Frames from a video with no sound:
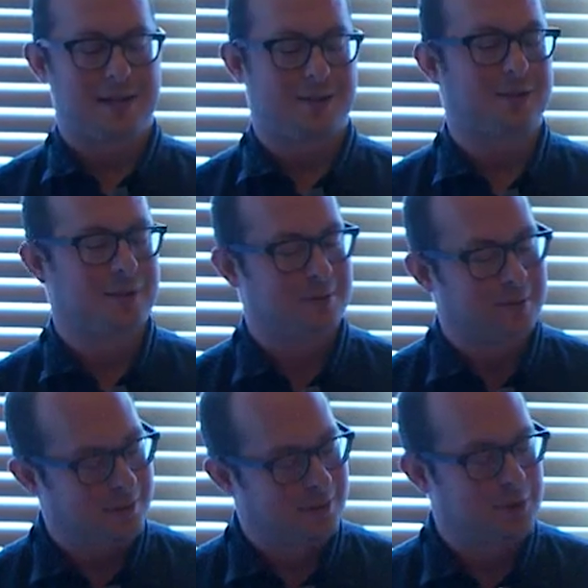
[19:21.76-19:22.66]
has
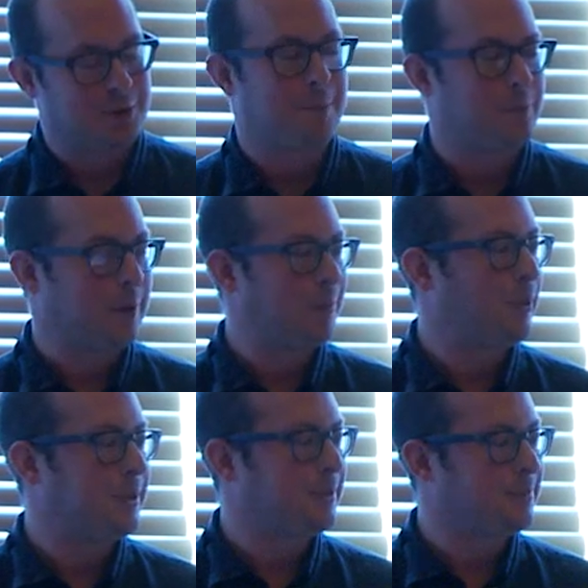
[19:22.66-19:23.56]
a scuppering
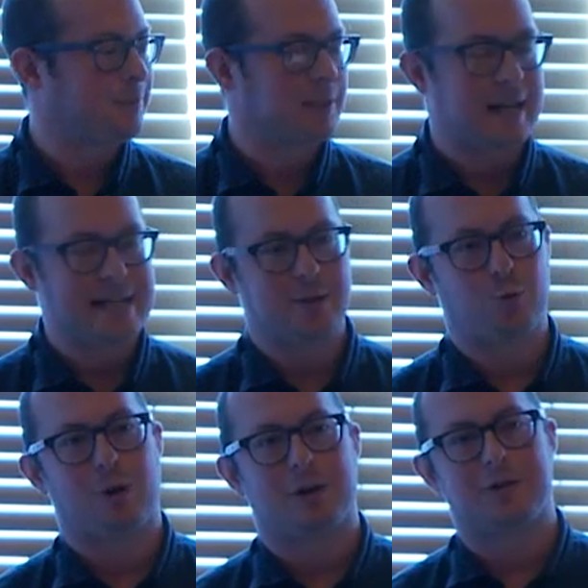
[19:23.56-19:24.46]
point: data
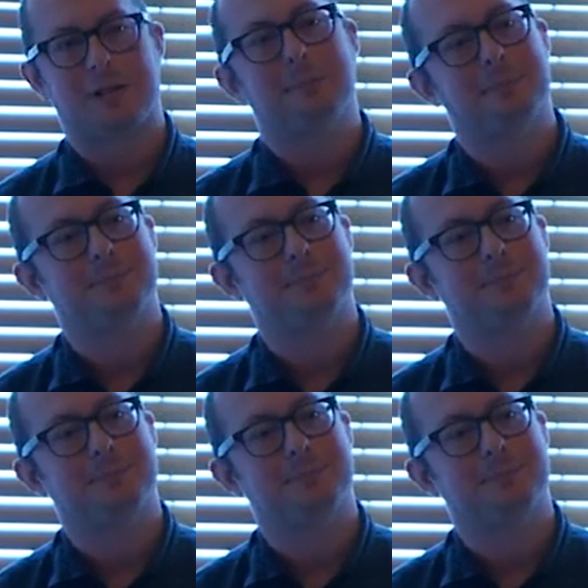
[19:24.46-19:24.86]
quality.